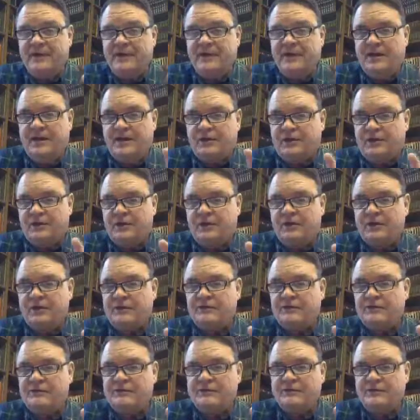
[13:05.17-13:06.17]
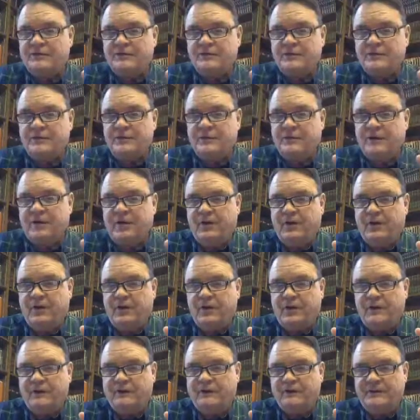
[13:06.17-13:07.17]
occurs
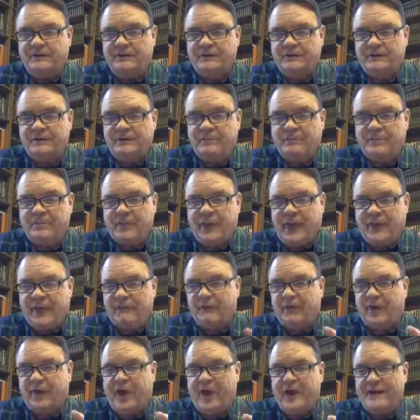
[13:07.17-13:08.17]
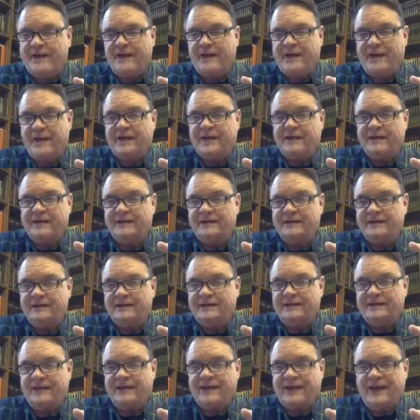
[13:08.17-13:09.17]
on Black Friday,
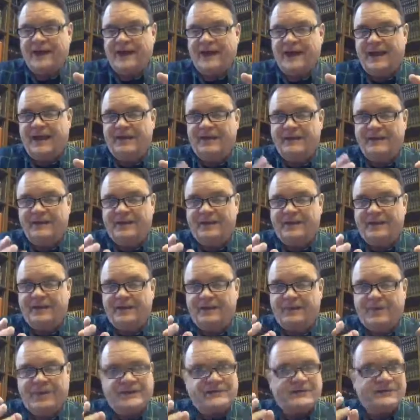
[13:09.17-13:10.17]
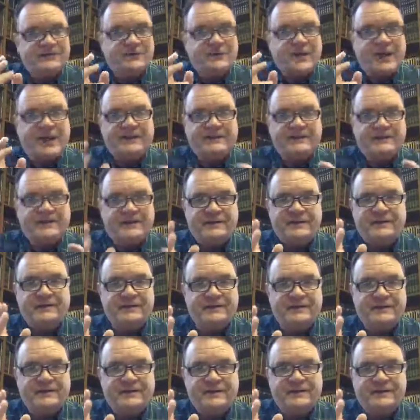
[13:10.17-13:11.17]
and they're
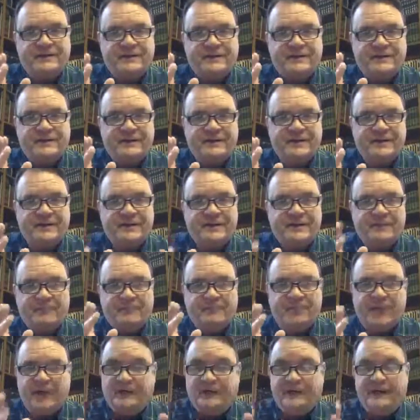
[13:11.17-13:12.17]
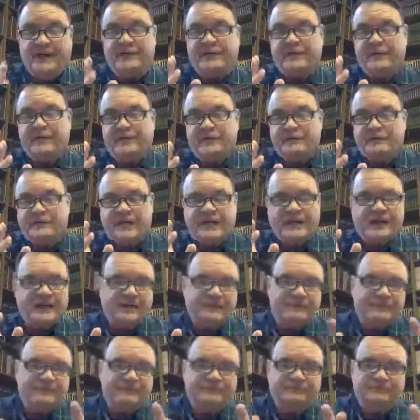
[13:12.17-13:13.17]
resurrected Monday,
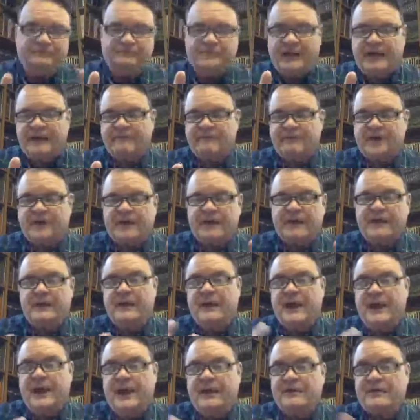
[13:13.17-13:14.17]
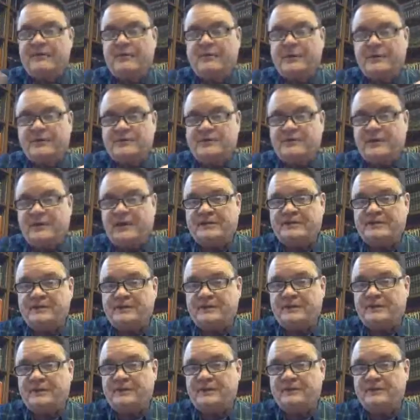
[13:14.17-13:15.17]
Thursday, Black Friday, and they're resurrected
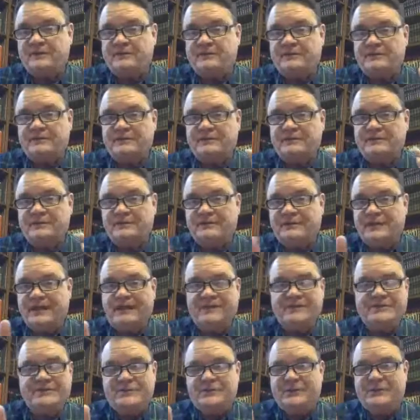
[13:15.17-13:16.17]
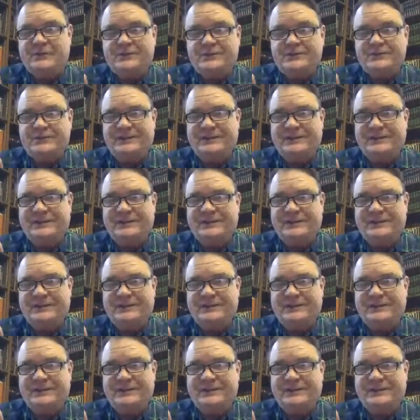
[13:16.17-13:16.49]
on Easter